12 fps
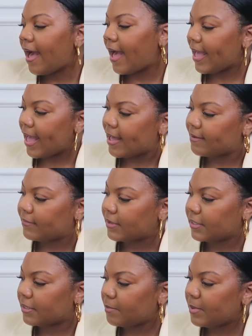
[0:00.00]
I have
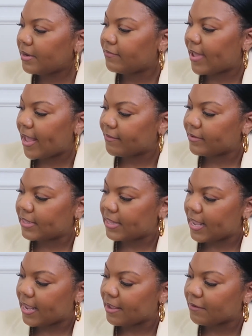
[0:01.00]
a little bit of
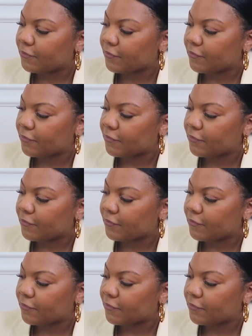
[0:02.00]
everything